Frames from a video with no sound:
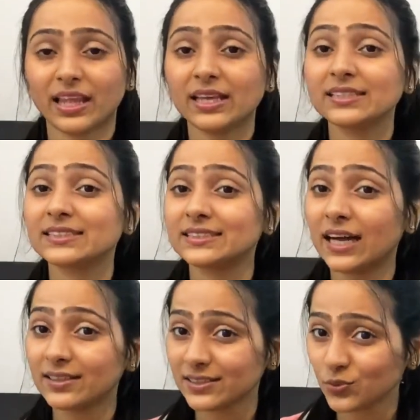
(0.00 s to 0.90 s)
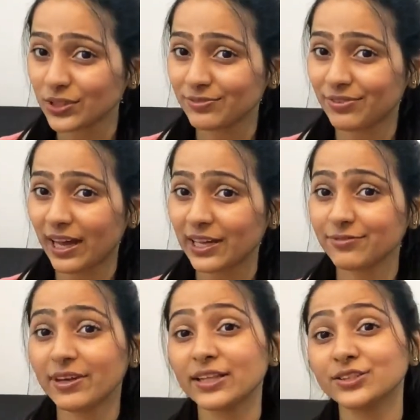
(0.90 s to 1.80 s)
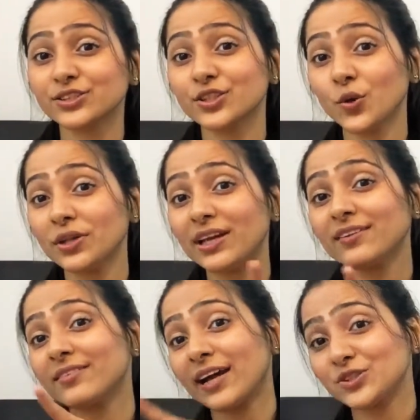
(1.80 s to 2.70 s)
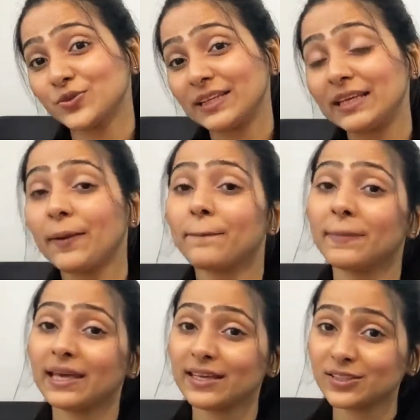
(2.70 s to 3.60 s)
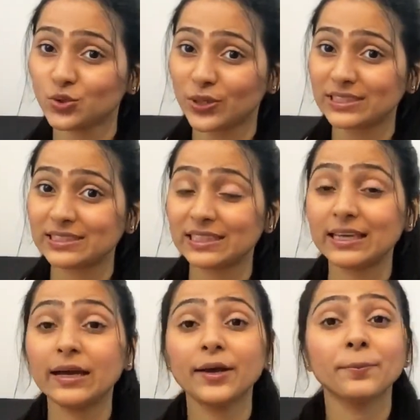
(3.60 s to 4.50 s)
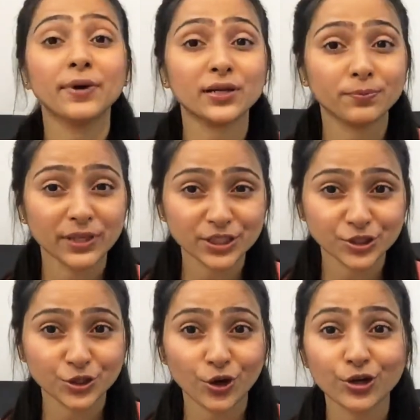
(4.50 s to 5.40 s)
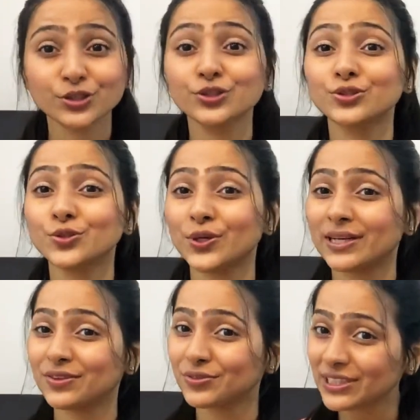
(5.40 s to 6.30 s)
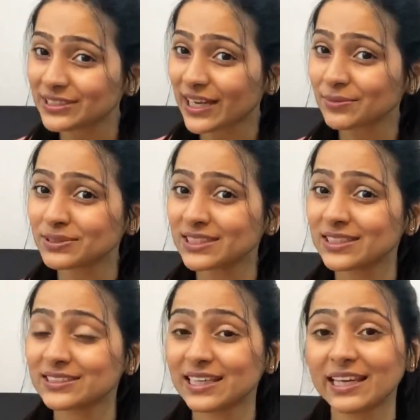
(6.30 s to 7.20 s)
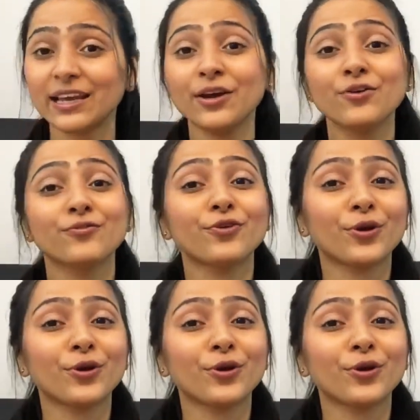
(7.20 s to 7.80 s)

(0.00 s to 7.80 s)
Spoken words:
Start it with 5 and slowly and gradually make it 20, but be sure to do it 3 times in a day for